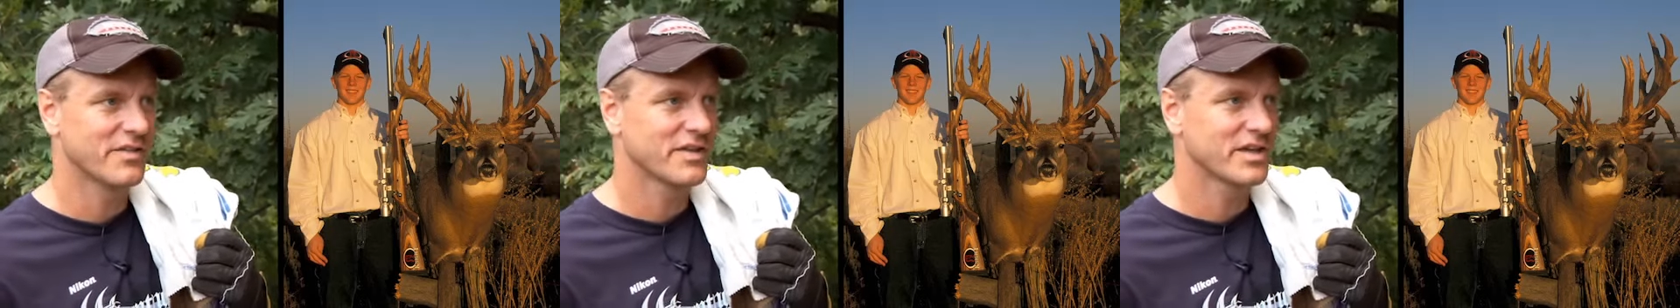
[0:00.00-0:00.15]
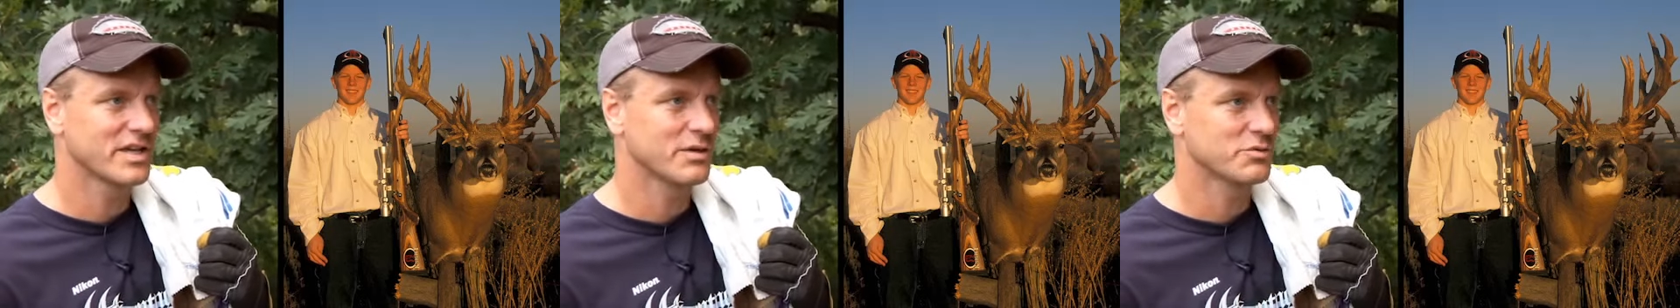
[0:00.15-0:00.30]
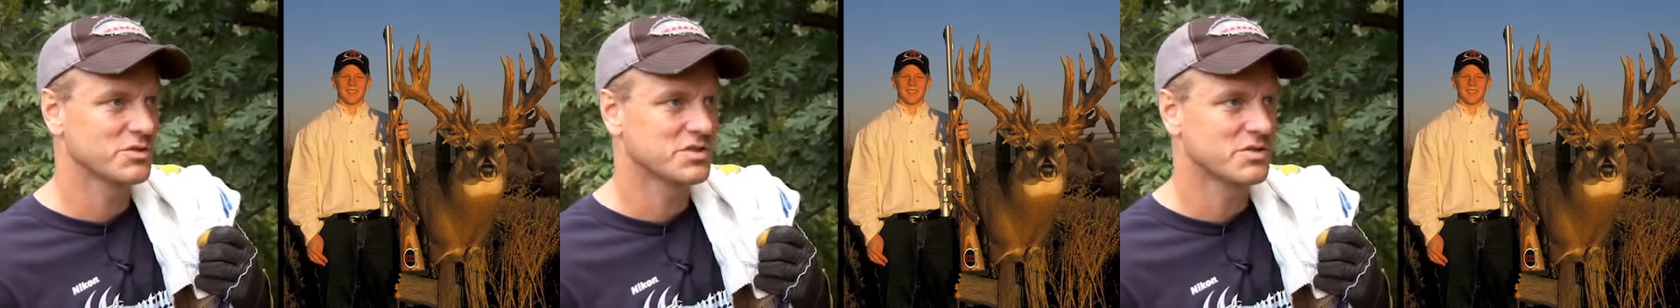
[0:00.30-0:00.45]
I
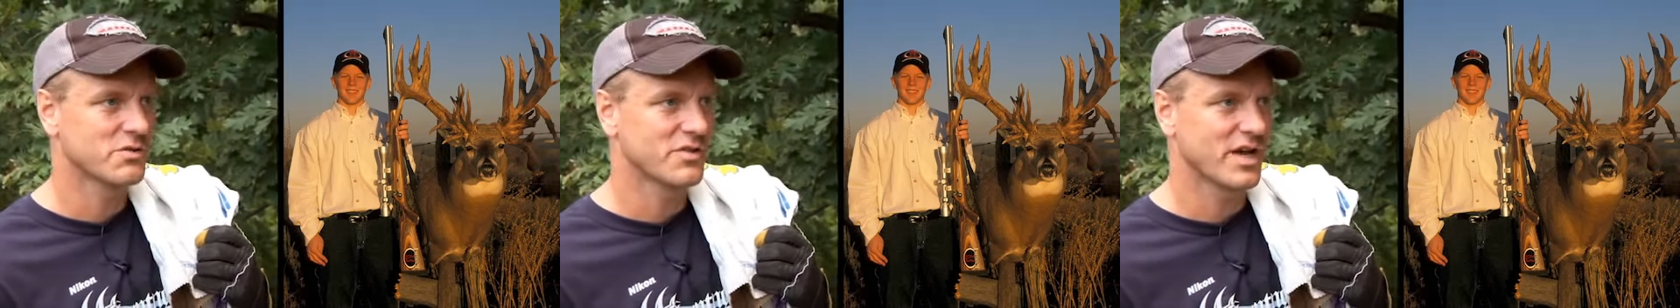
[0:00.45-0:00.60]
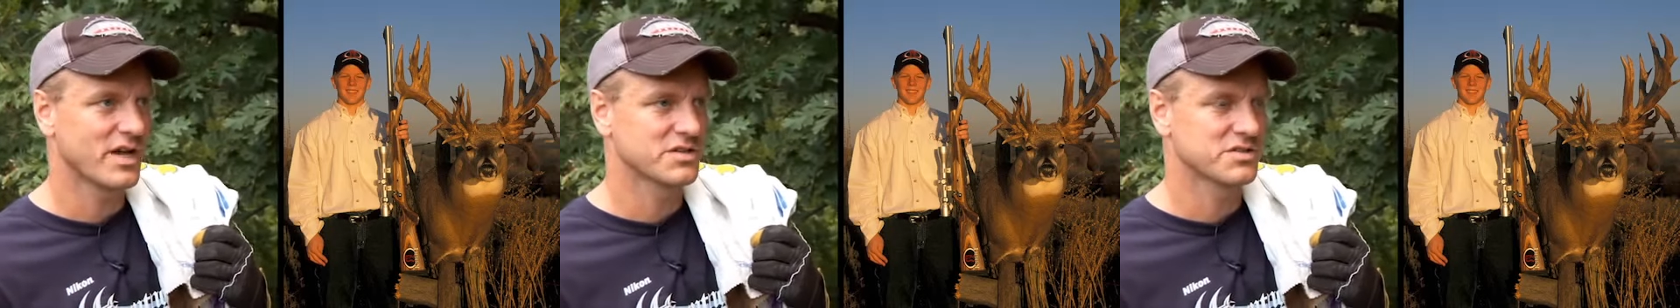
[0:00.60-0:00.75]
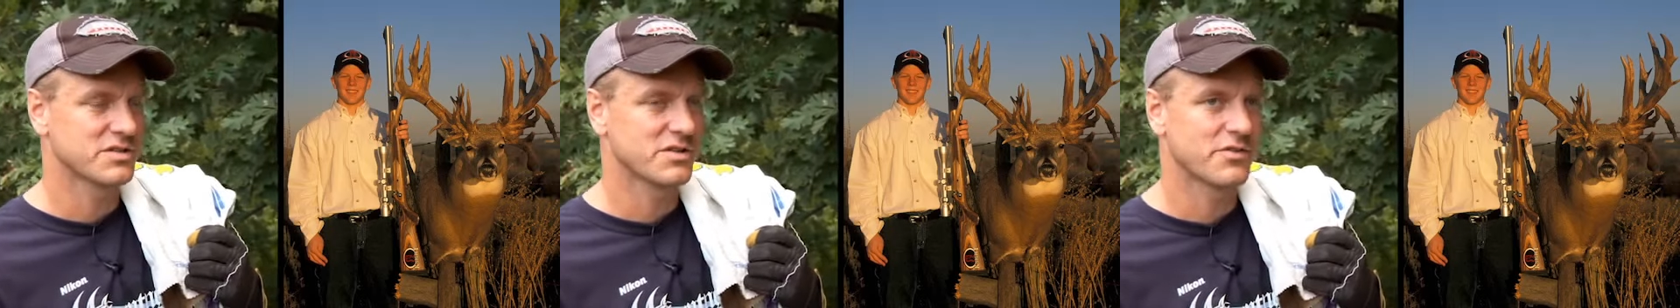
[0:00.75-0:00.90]
think it was
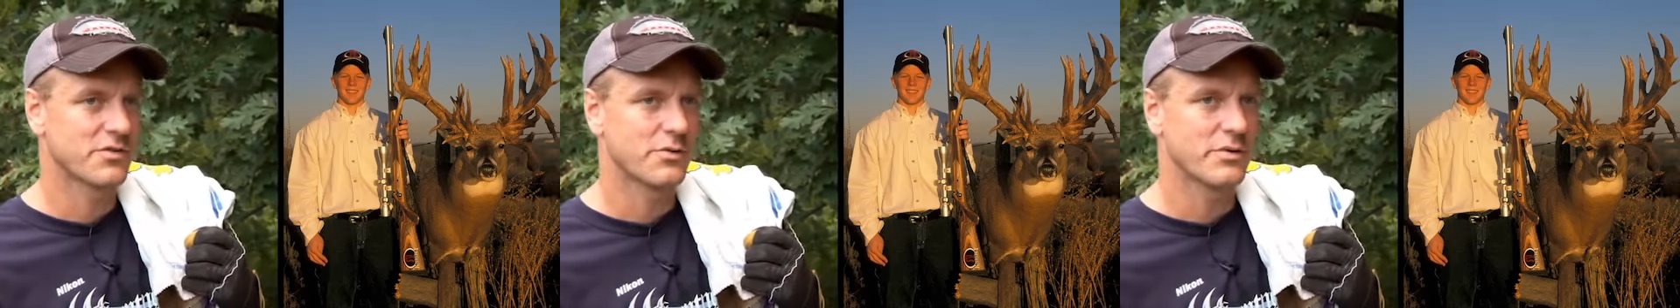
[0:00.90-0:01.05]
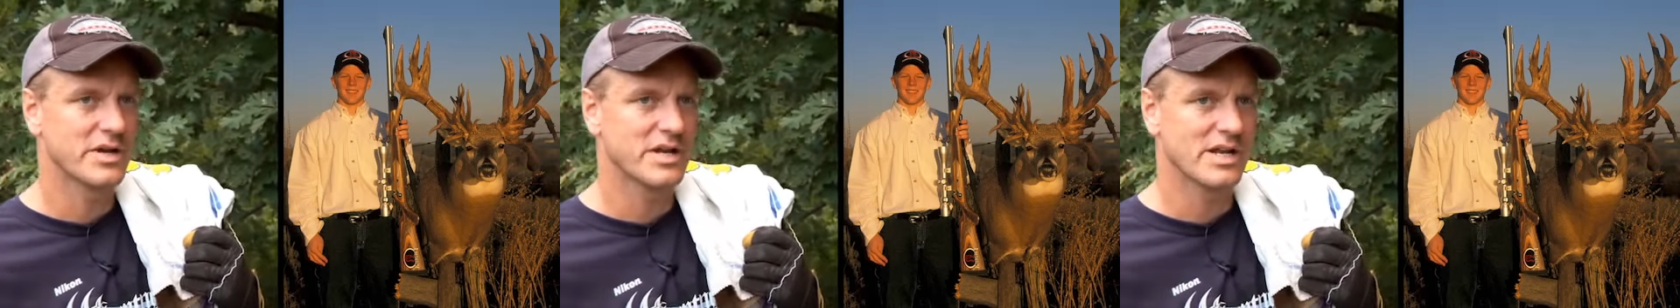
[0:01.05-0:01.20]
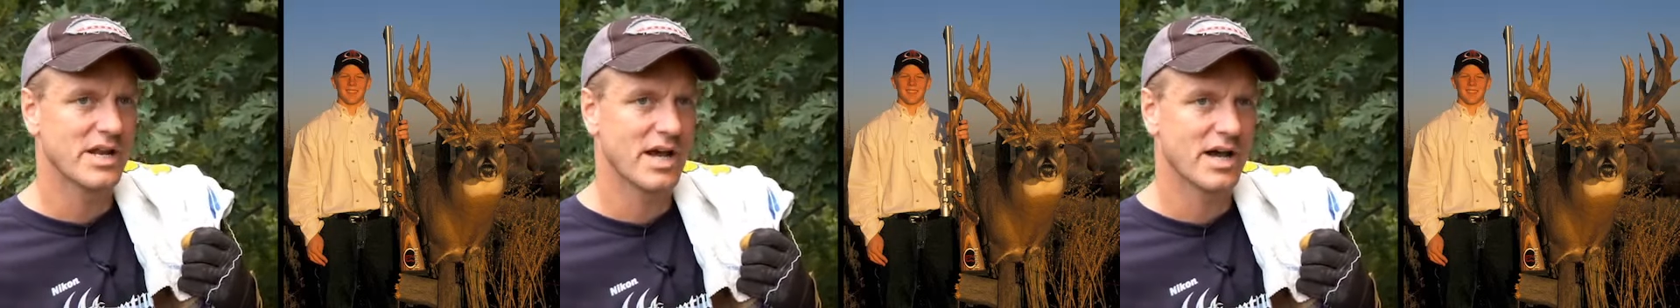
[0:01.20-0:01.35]

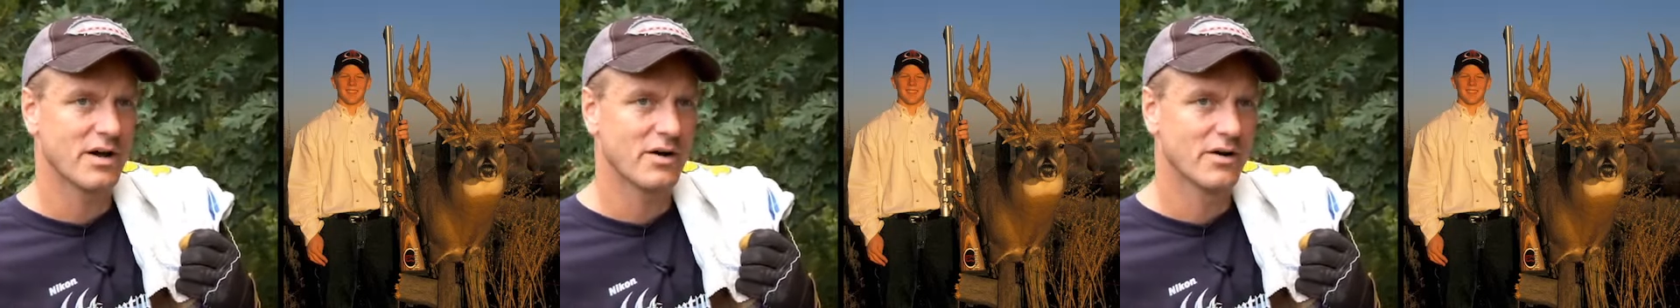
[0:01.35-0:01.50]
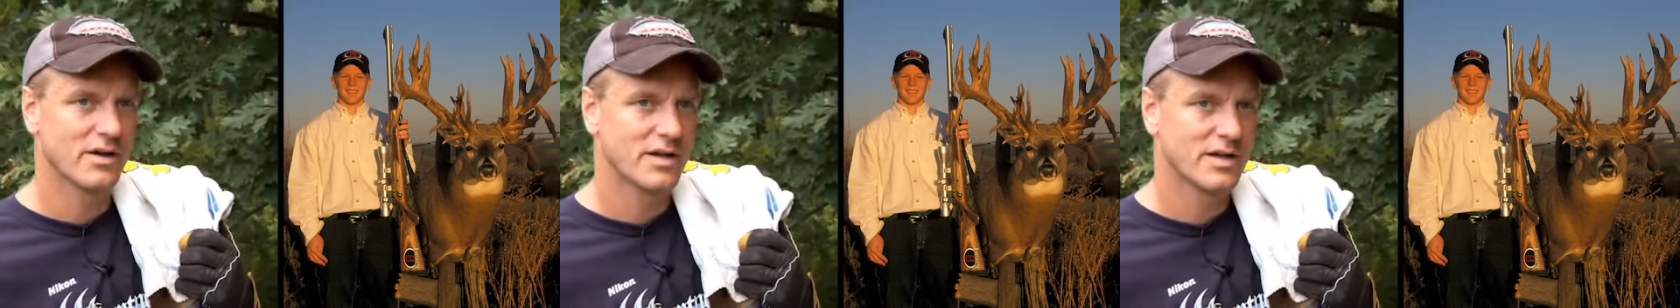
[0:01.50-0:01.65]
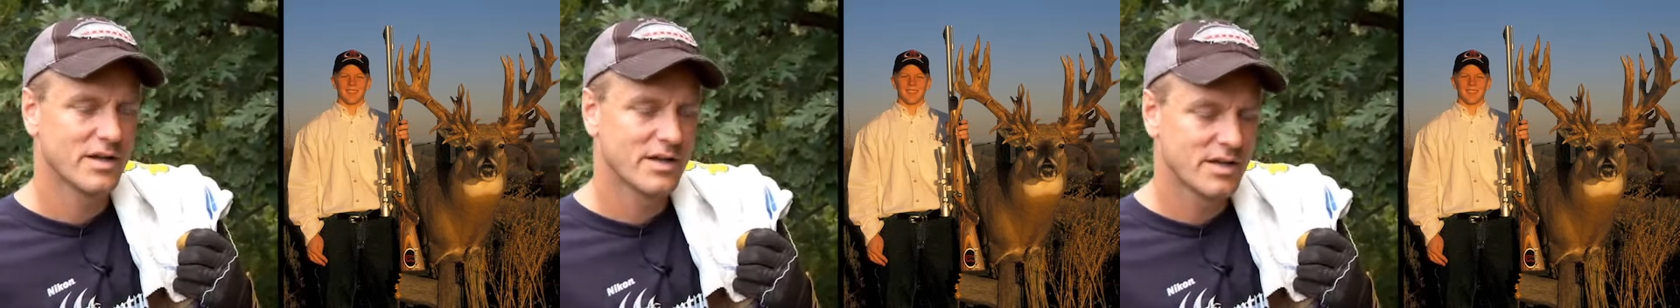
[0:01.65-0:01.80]
2003
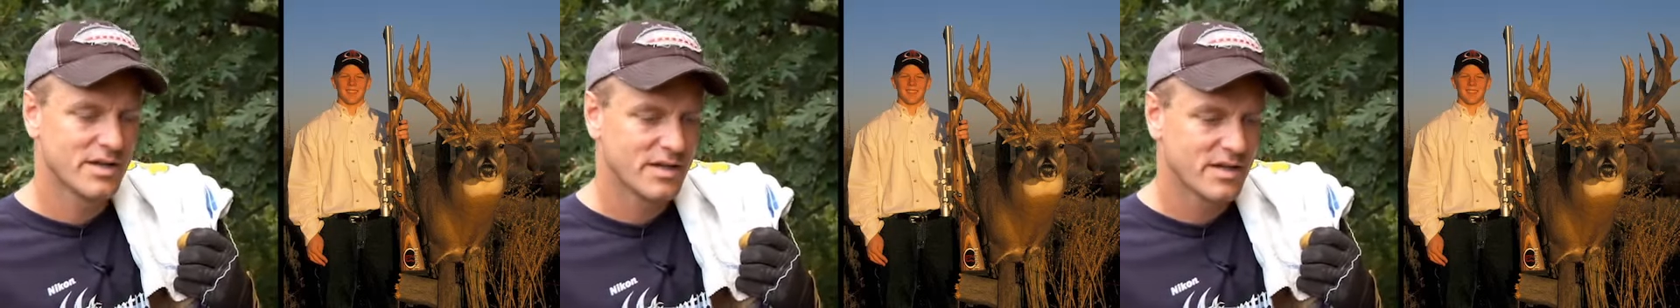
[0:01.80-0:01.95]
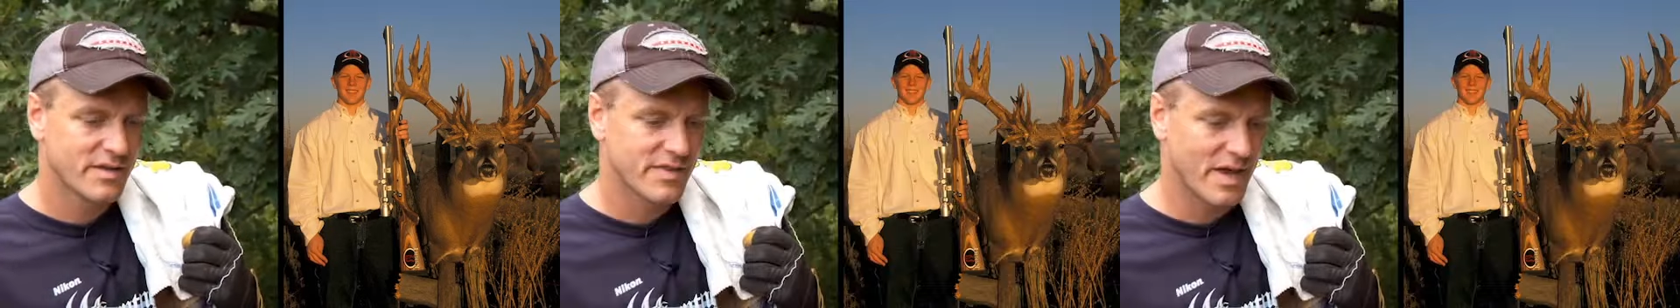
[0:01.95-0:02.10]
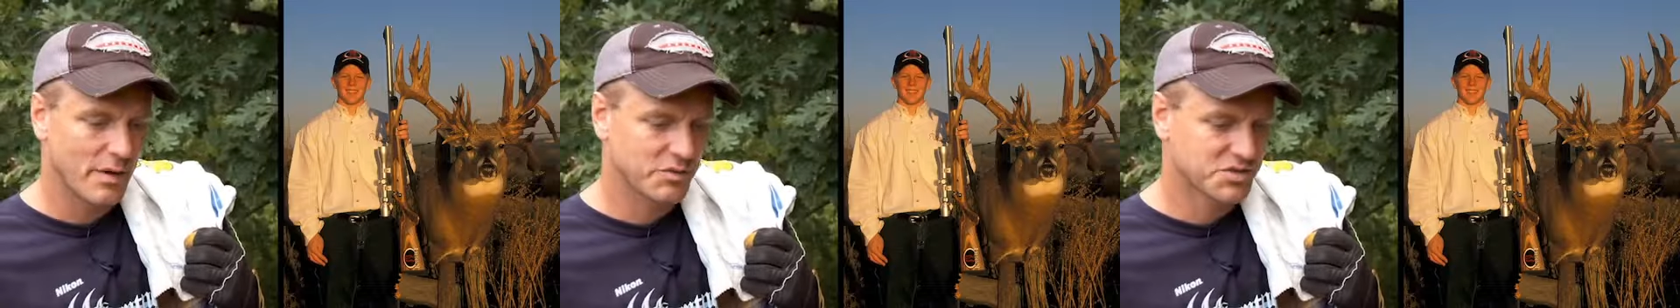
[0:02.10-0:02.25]
now,
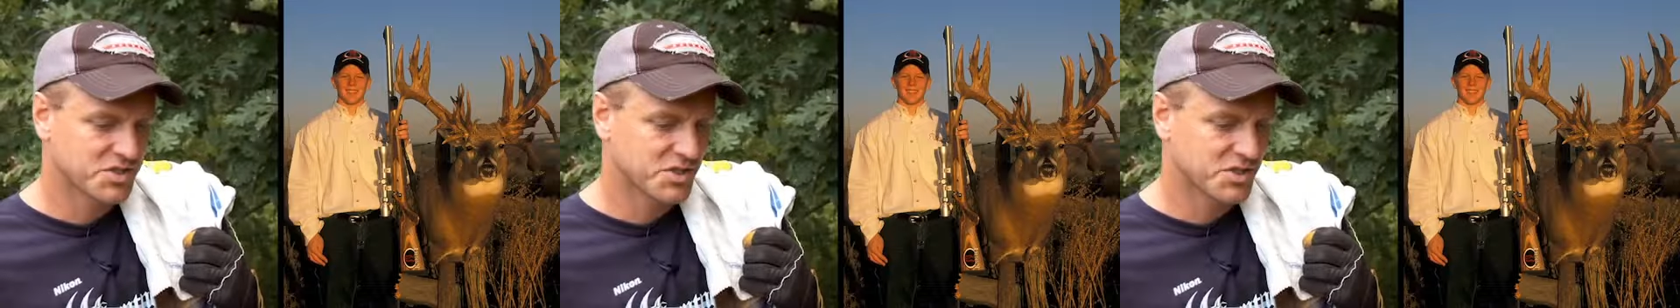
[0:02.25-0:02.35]
that